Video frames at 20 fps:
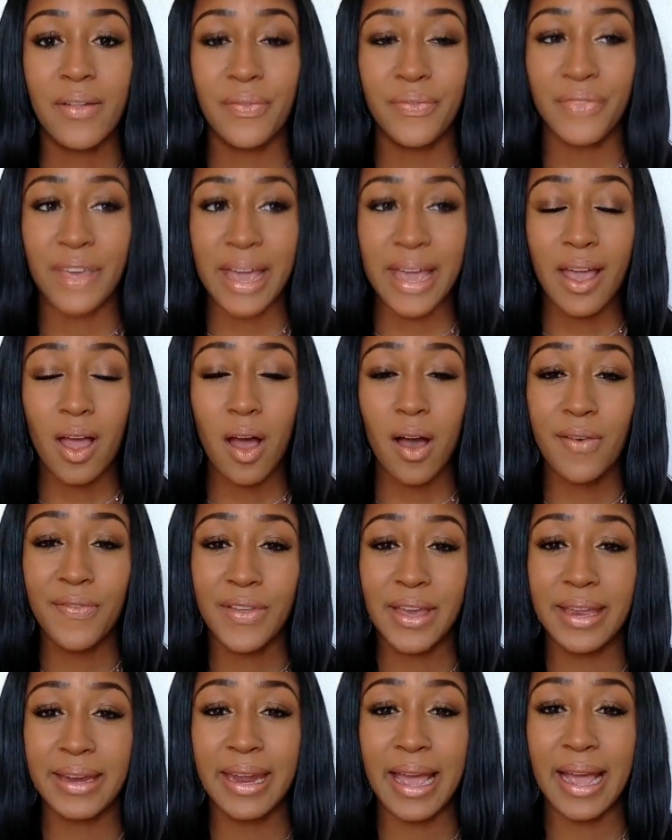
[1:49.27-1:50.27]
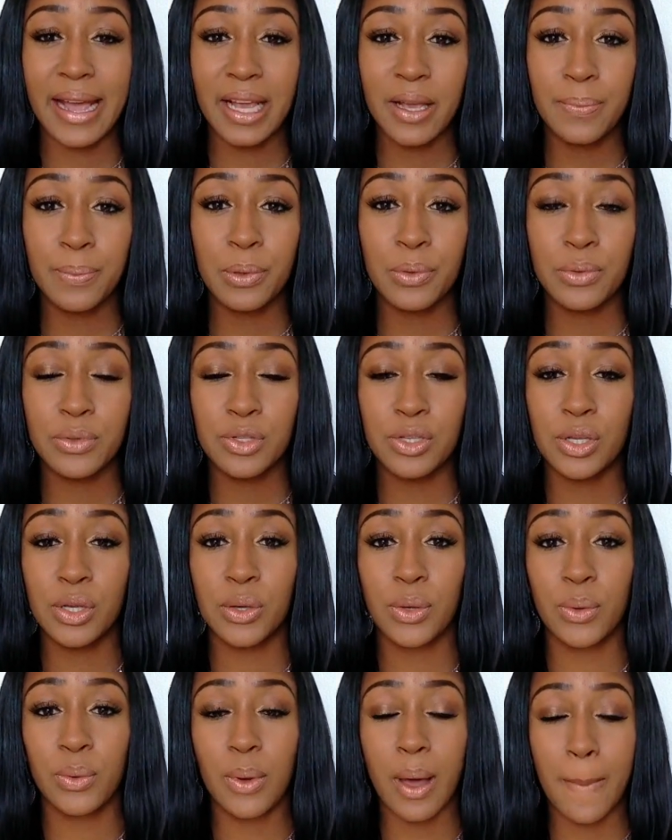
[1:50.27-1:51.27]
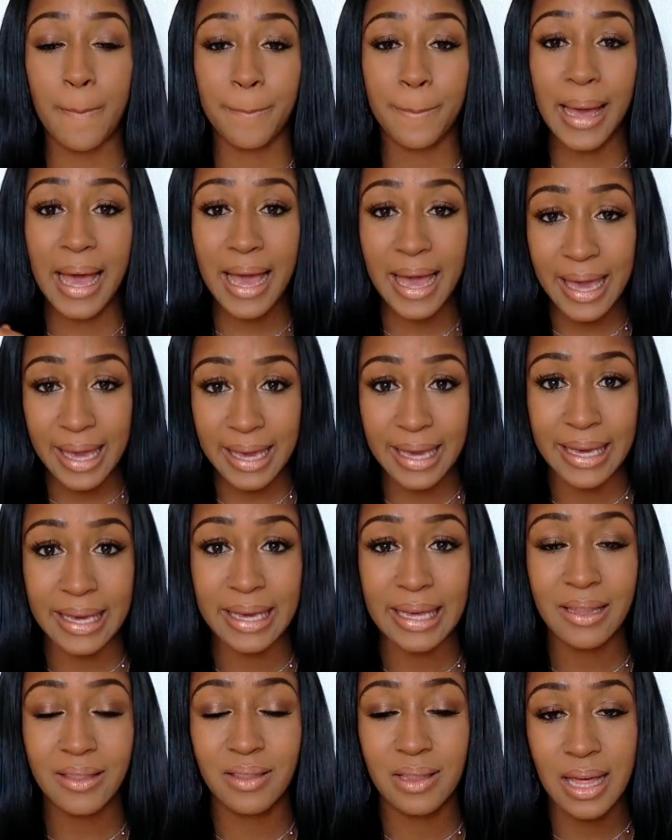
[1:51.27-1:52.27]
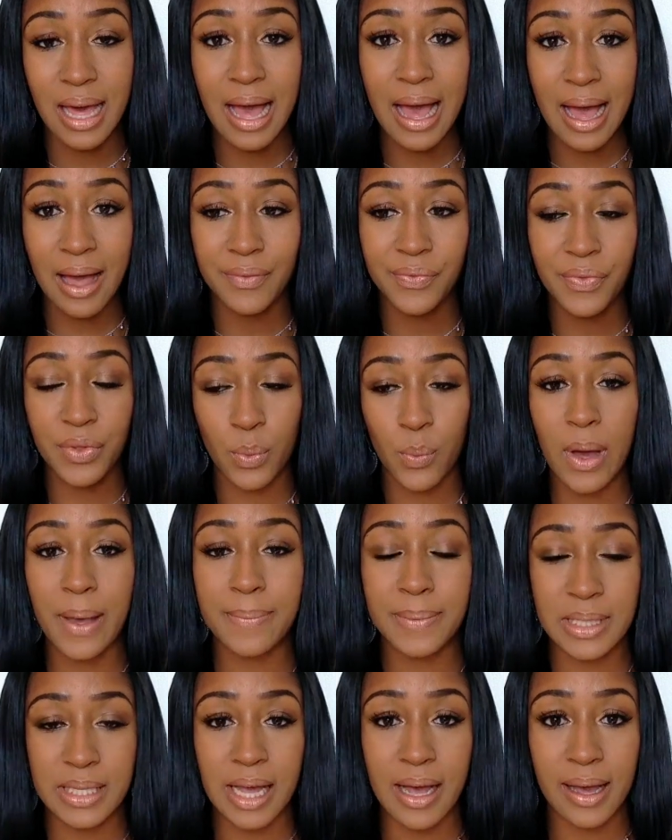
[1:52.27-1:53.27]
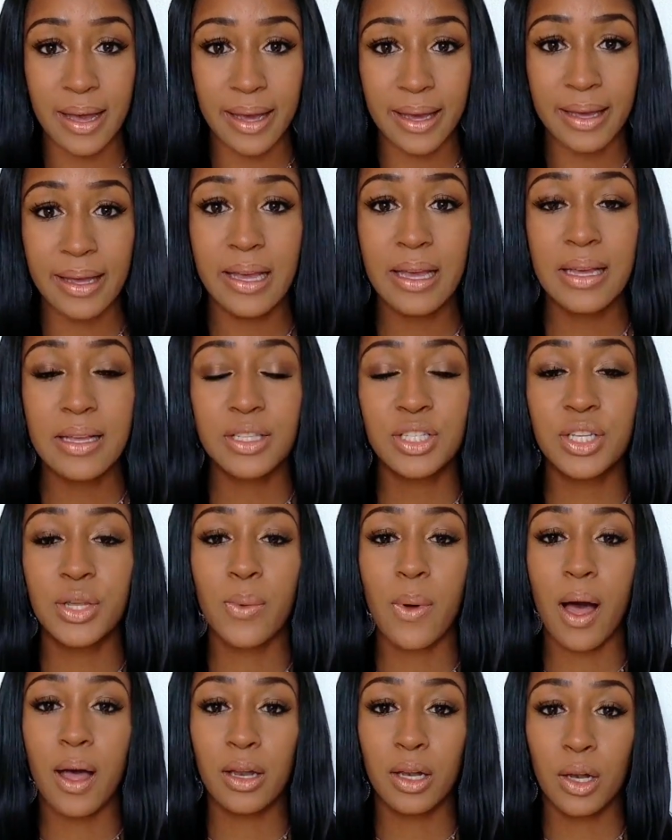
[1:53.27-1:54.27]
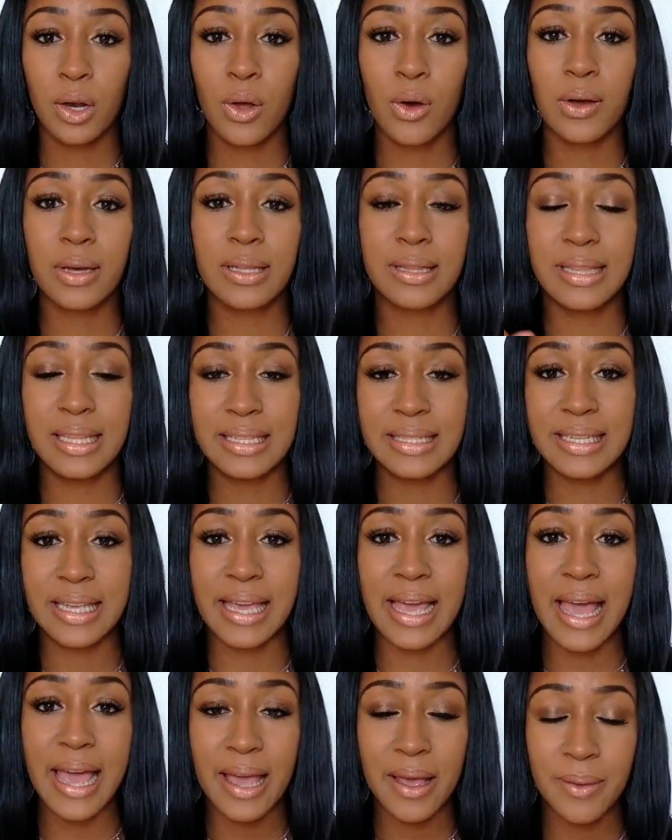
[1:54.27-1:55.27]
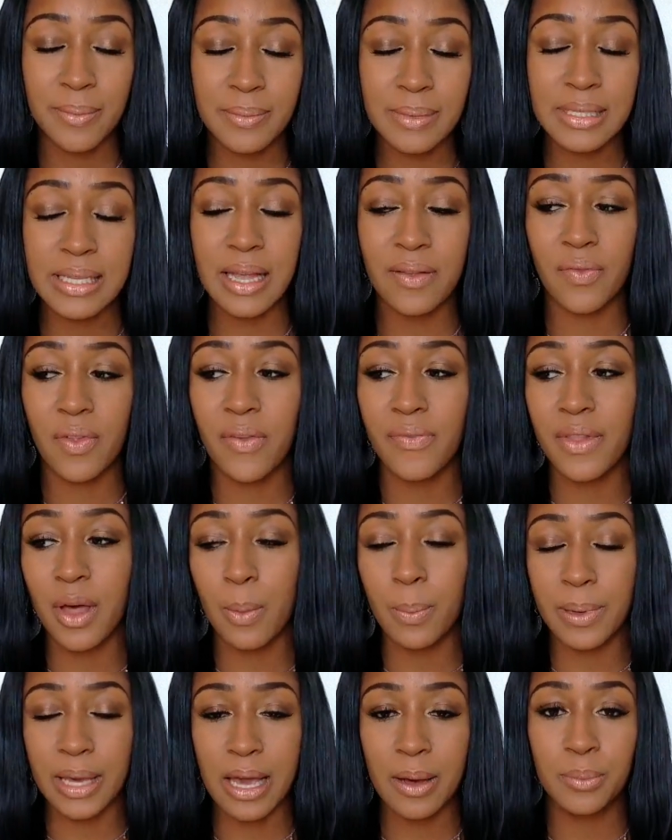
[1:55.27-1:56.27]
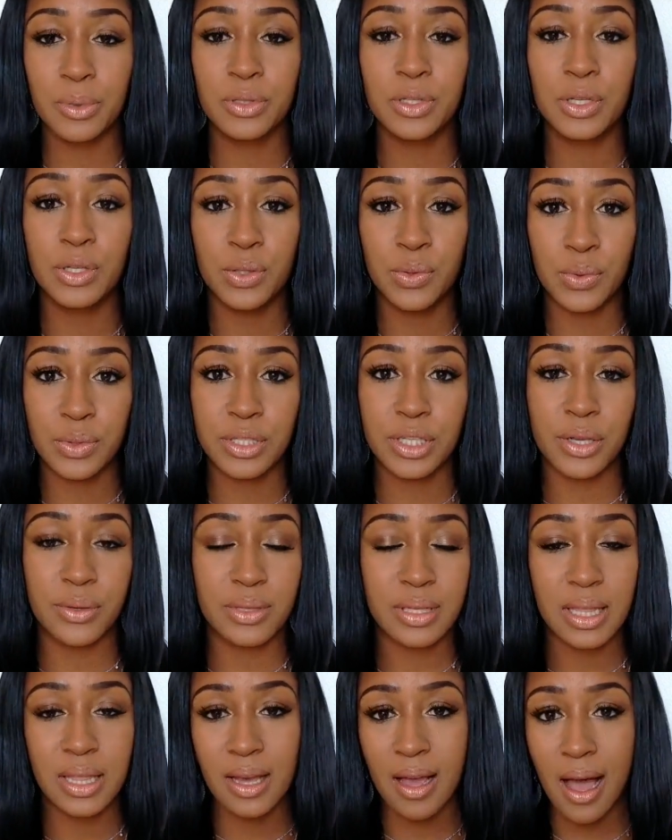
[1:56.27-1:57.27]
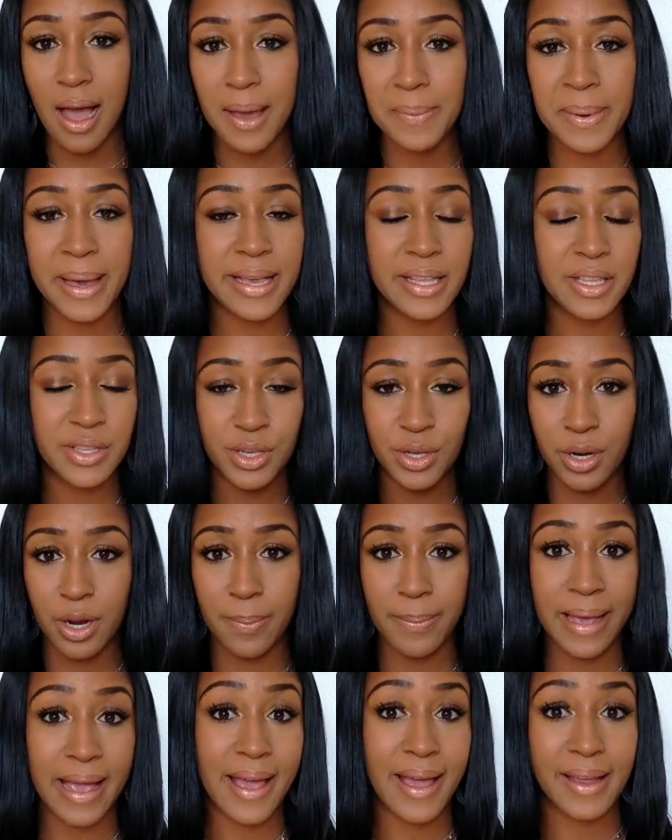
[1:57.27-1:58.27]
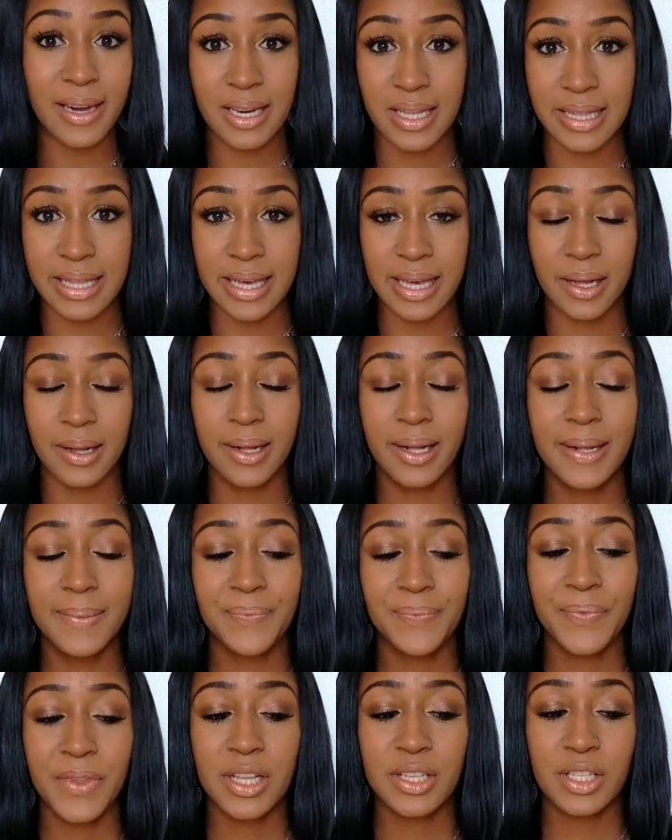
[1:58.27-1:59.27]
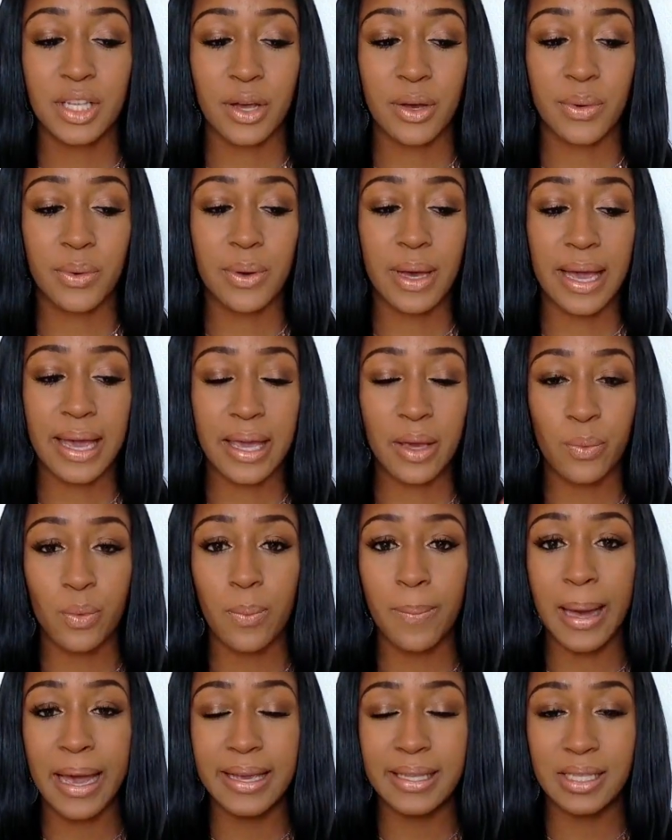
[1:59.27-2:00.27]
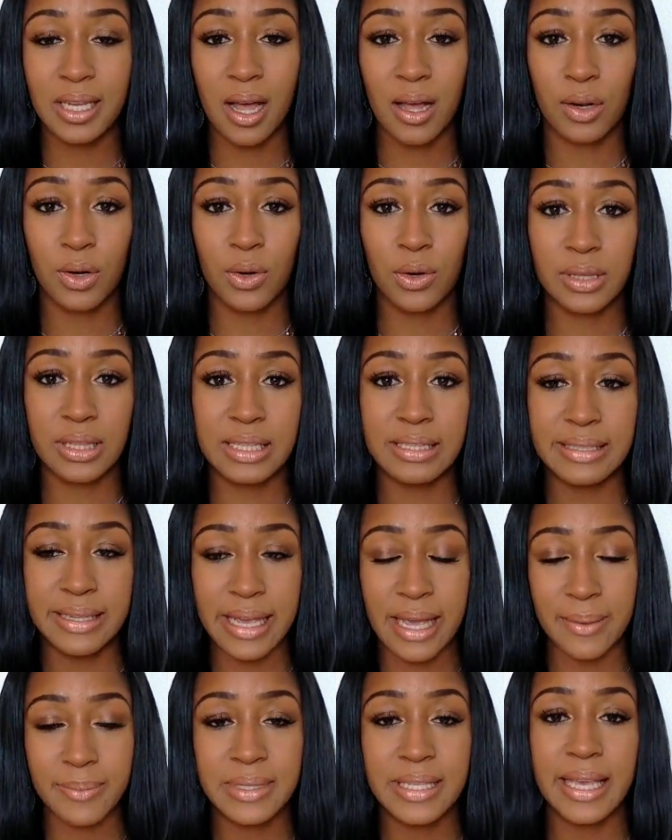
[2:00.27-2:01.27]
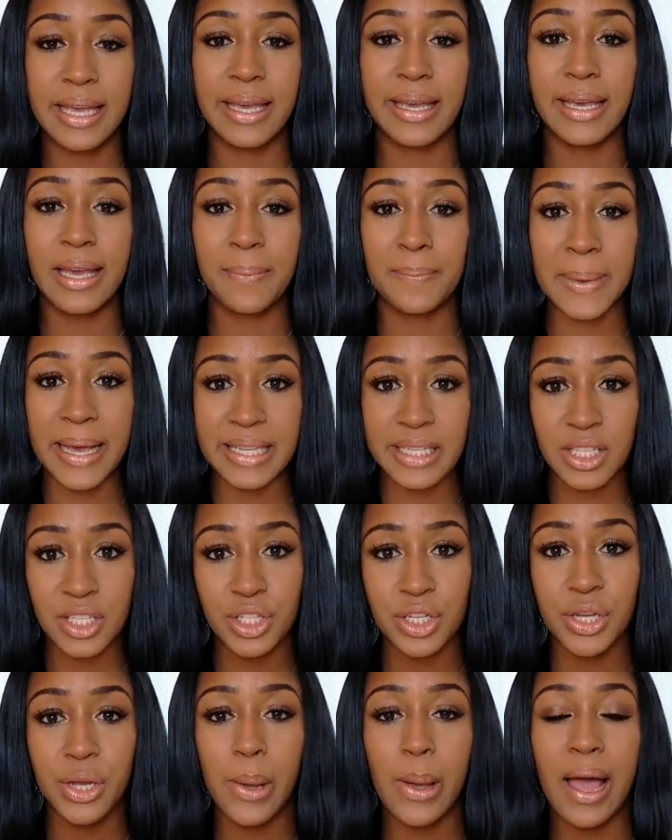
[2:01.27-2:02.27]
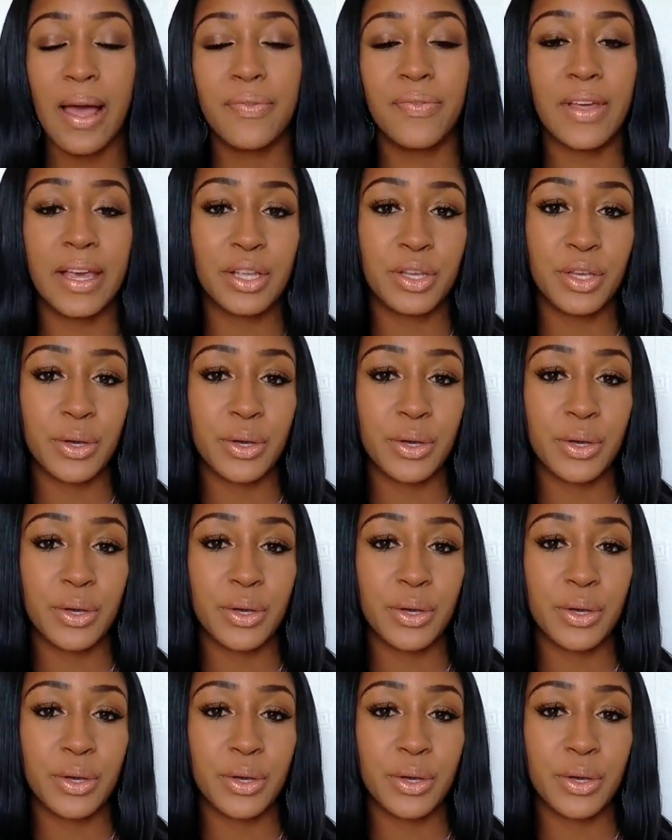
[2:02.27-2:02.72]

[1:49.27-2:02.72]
they are then able to pay that the website to unlock the DMs and then they'll be able to talk to you so the guy pays you don't pay anything so he will pay to unlock the DM so he can message you and then